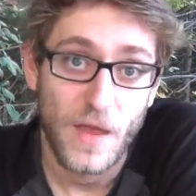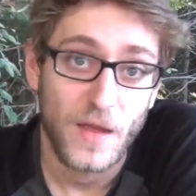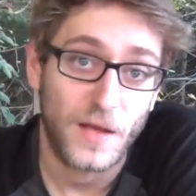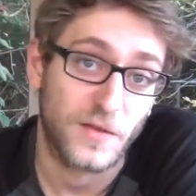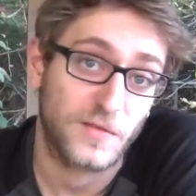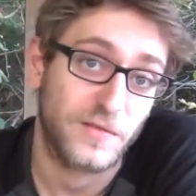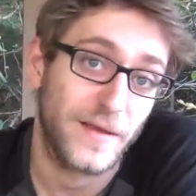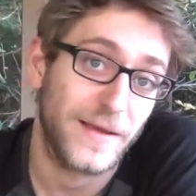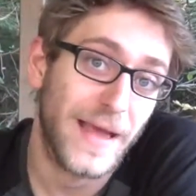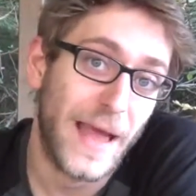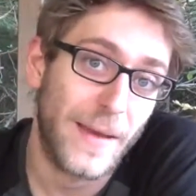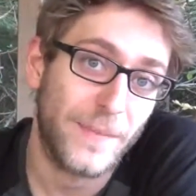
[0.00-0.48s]

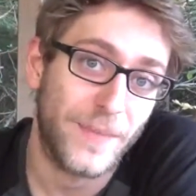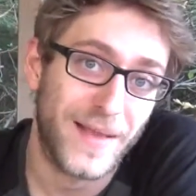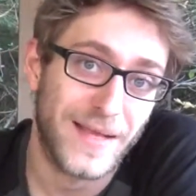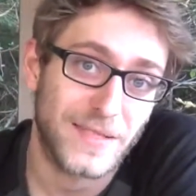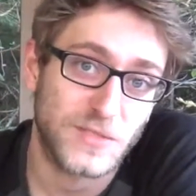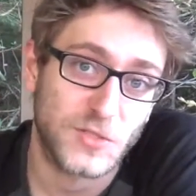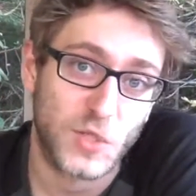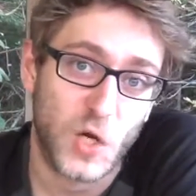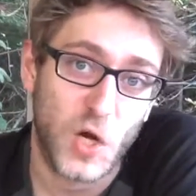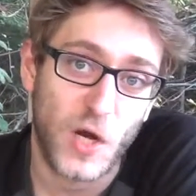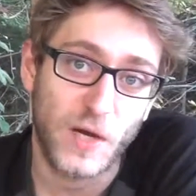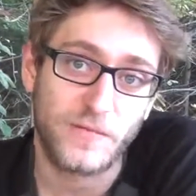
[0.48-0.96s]
Because like
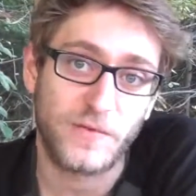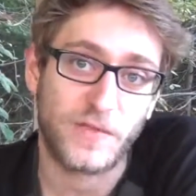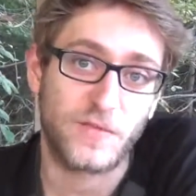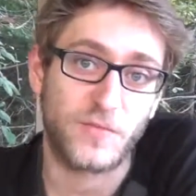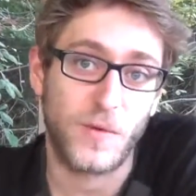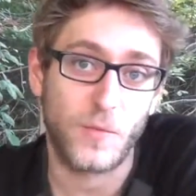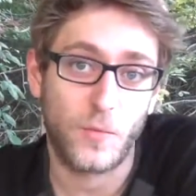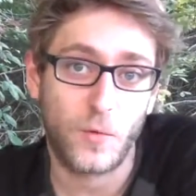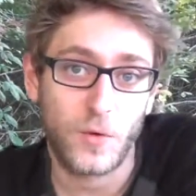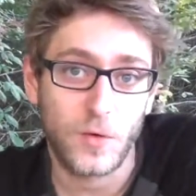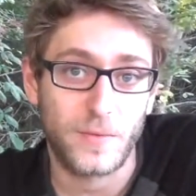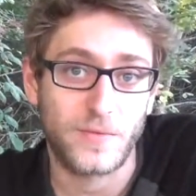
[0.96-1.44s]
Appalachian Harvest,
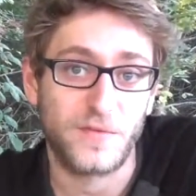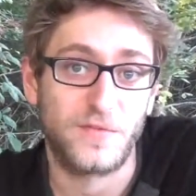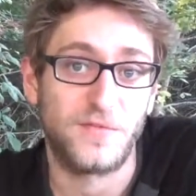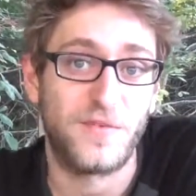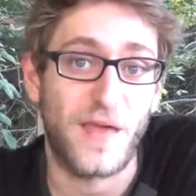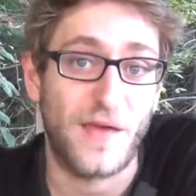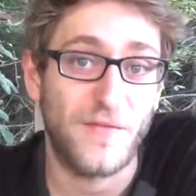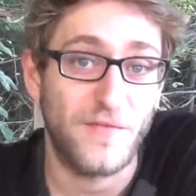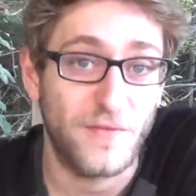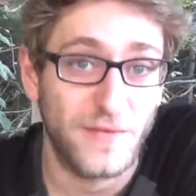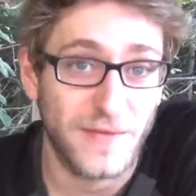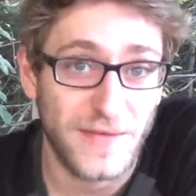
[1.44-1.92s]
we work with
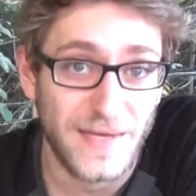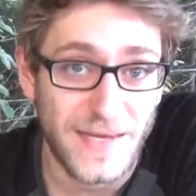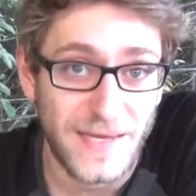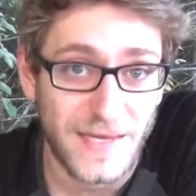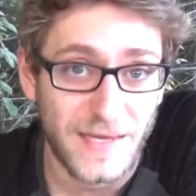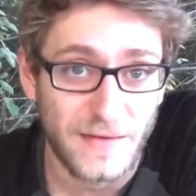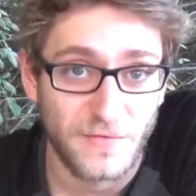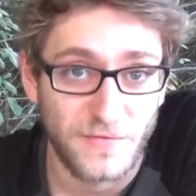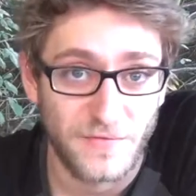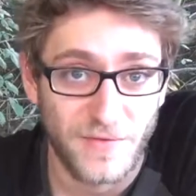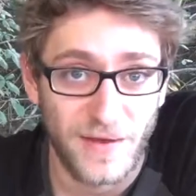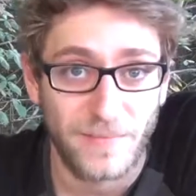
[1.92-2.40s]

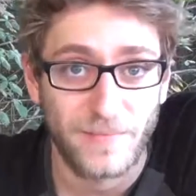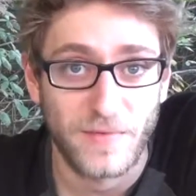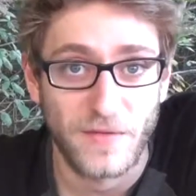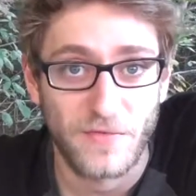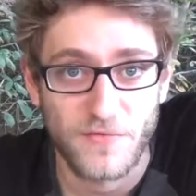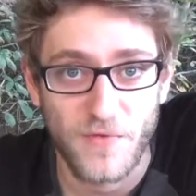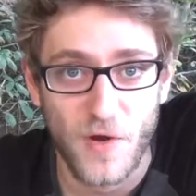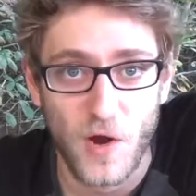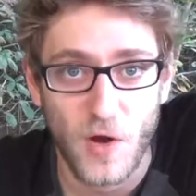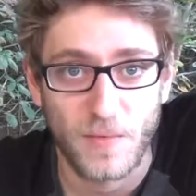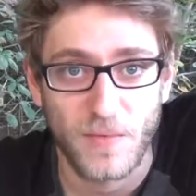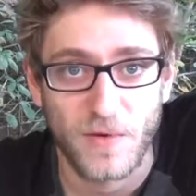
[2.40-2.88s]
70 family
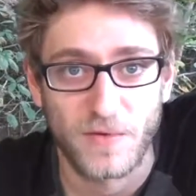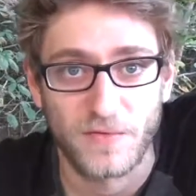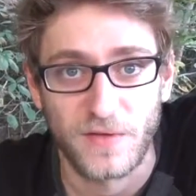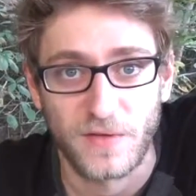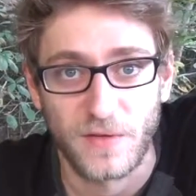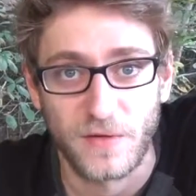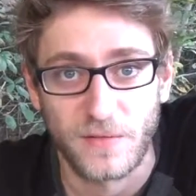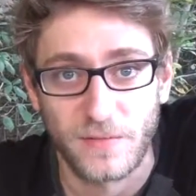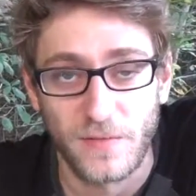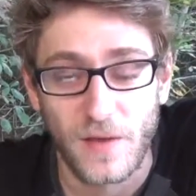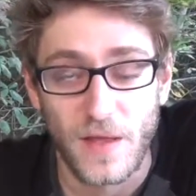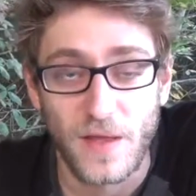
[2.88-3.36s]
farmers,
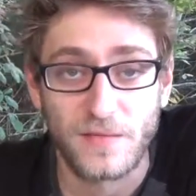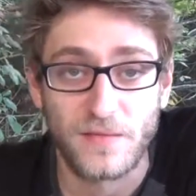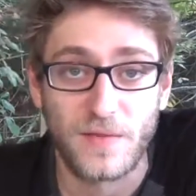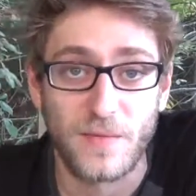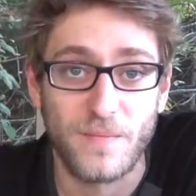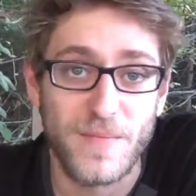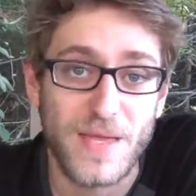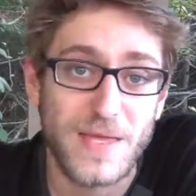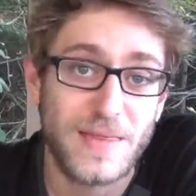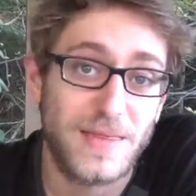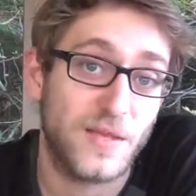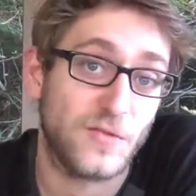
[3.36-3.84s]
and to
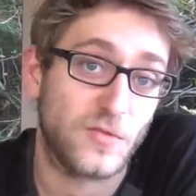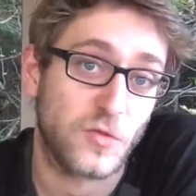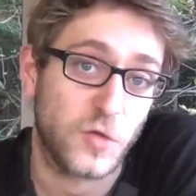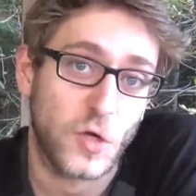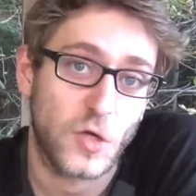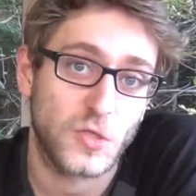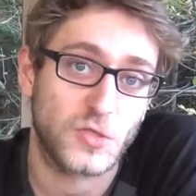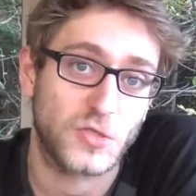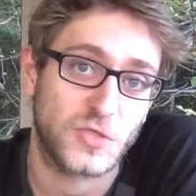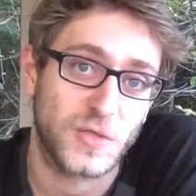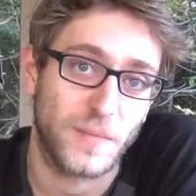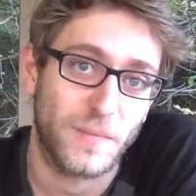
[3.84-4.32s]
meet these
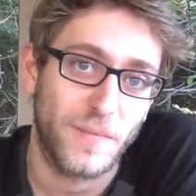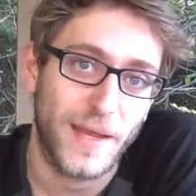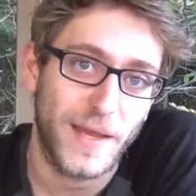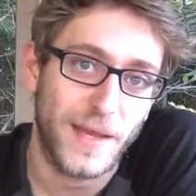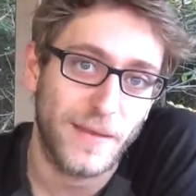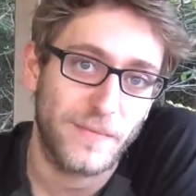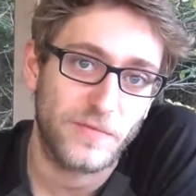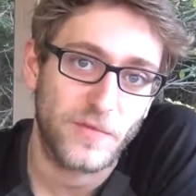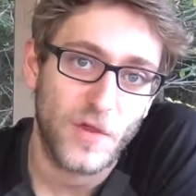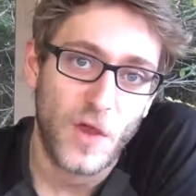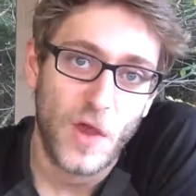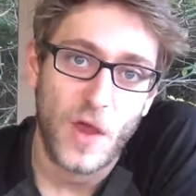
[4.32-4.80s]
large
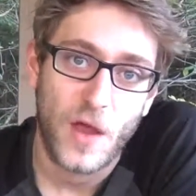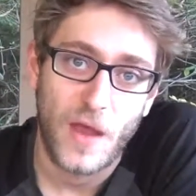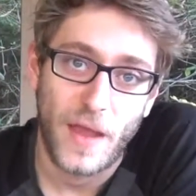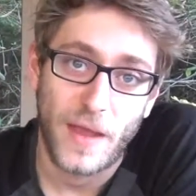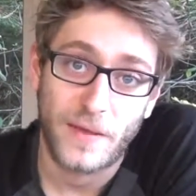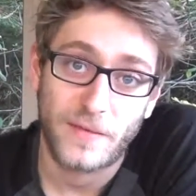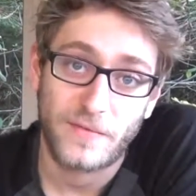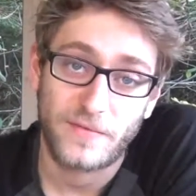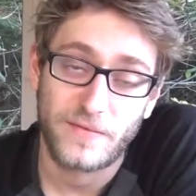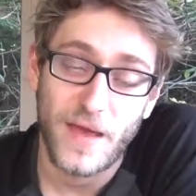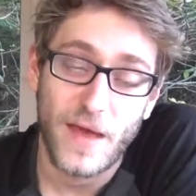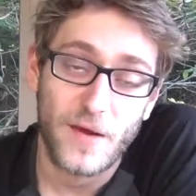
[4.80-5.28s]
demands,
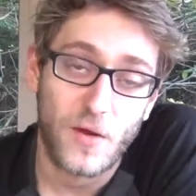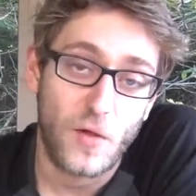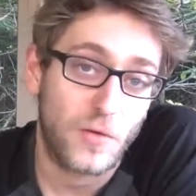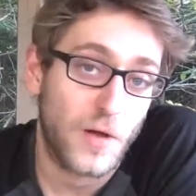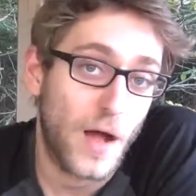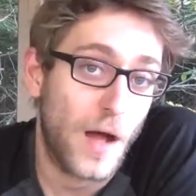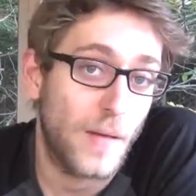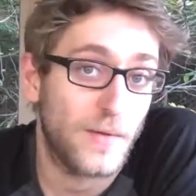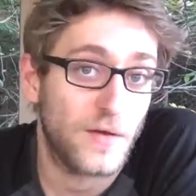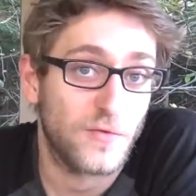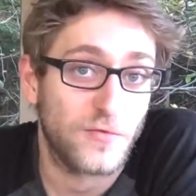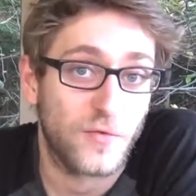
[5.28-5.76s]
it's not all
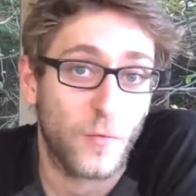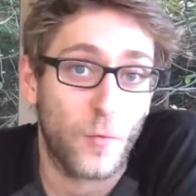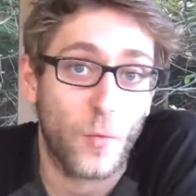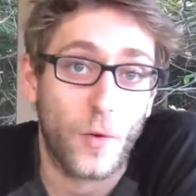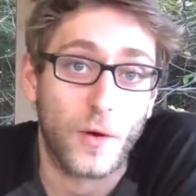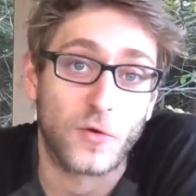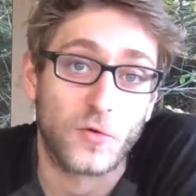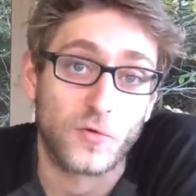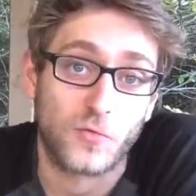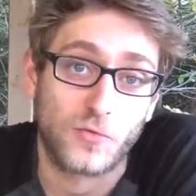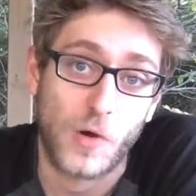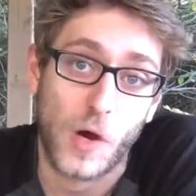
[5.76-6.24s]
coming from
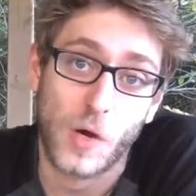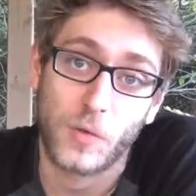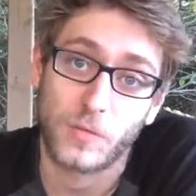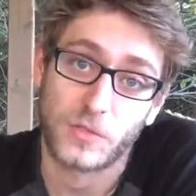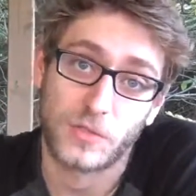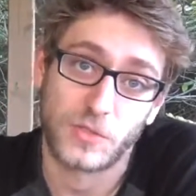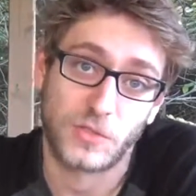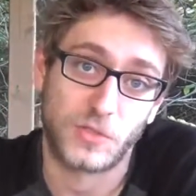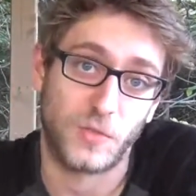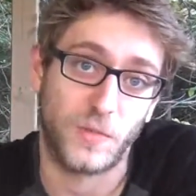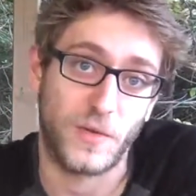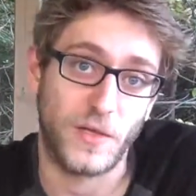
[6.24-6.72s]
one
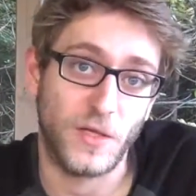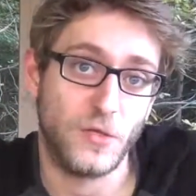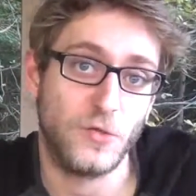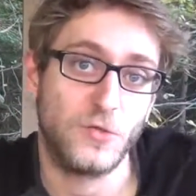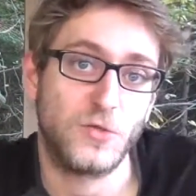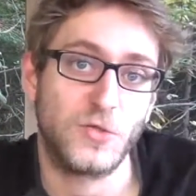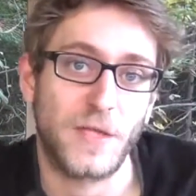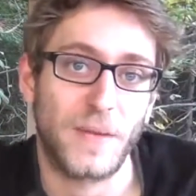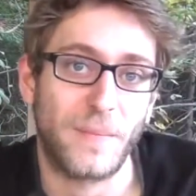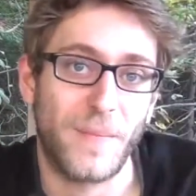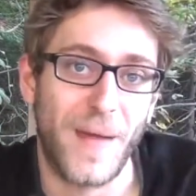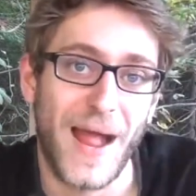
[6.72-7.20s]
grower. So we
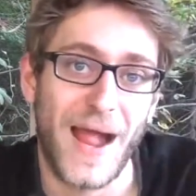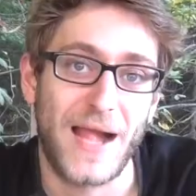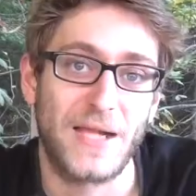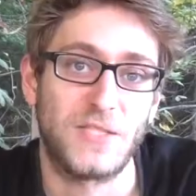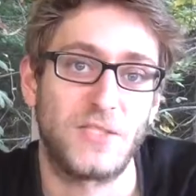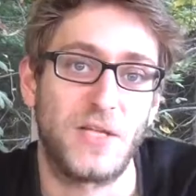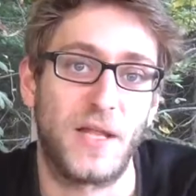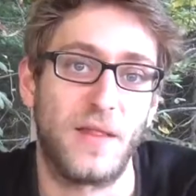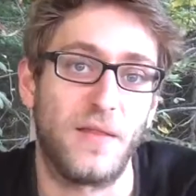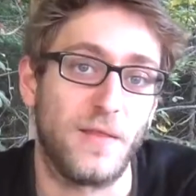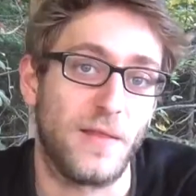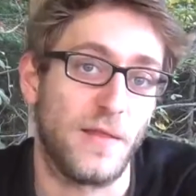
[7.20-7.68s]
usually
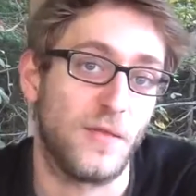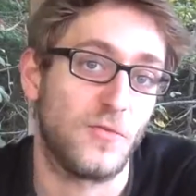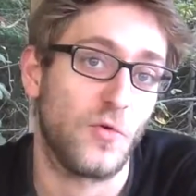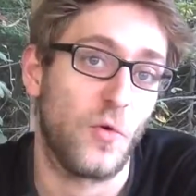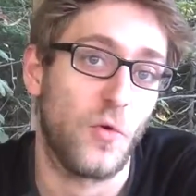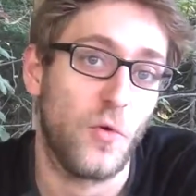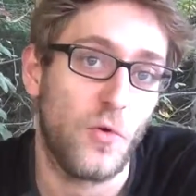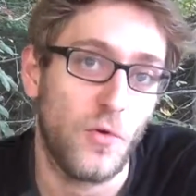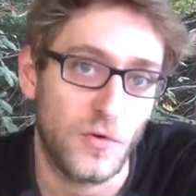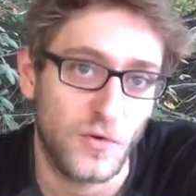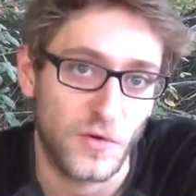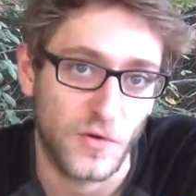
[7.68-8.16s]
patch together these
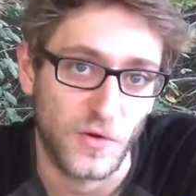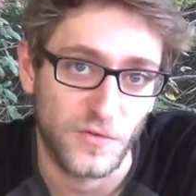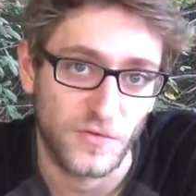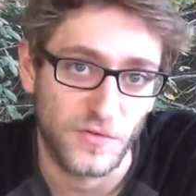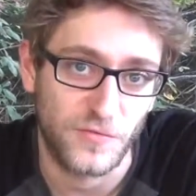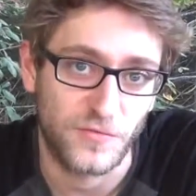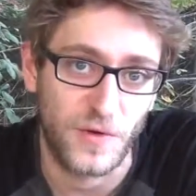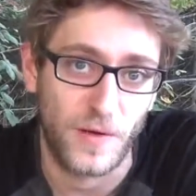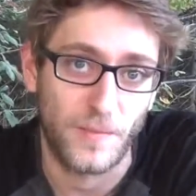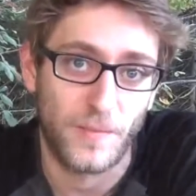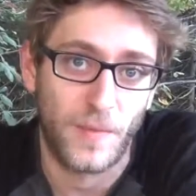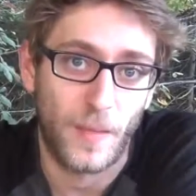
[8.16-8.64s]
orders
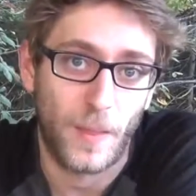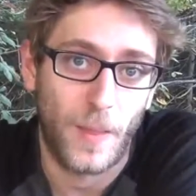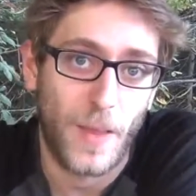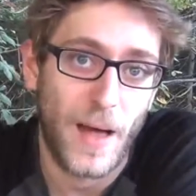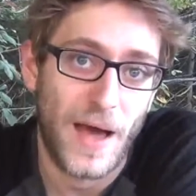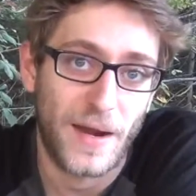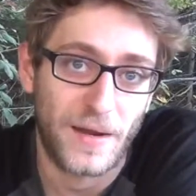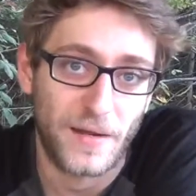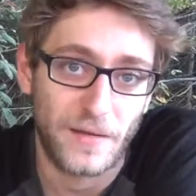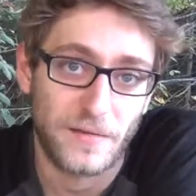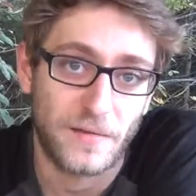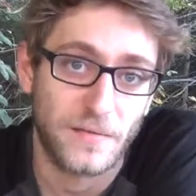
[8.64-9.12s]
from a
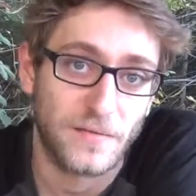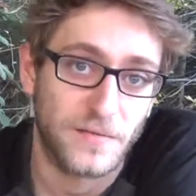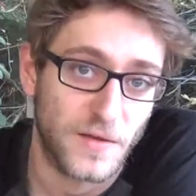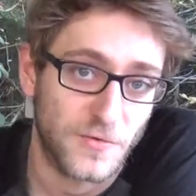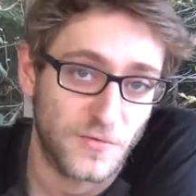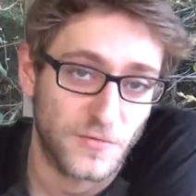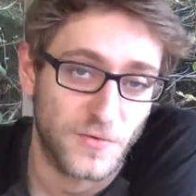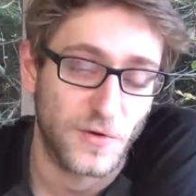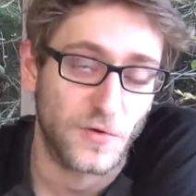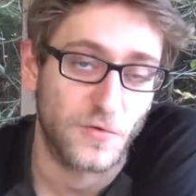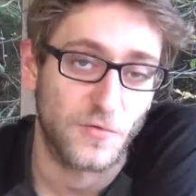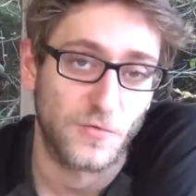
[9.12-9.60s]
lot of
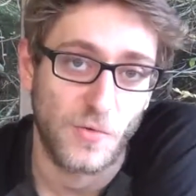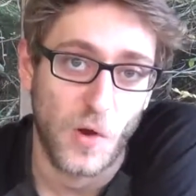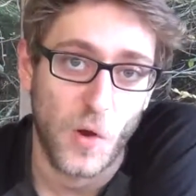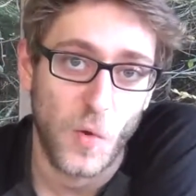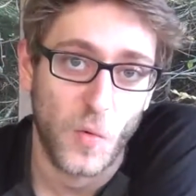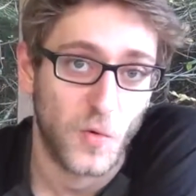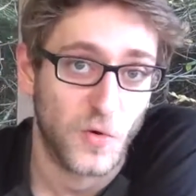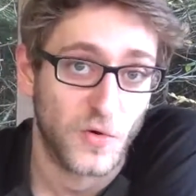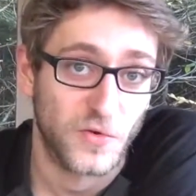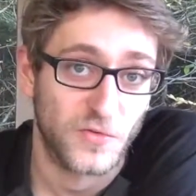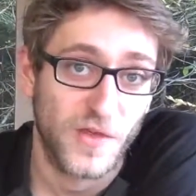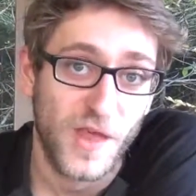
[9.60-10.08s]
different
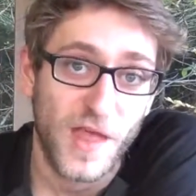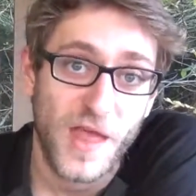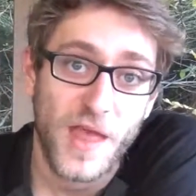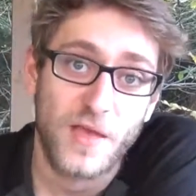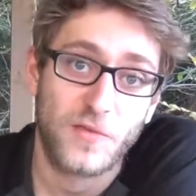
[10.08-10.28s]
growers.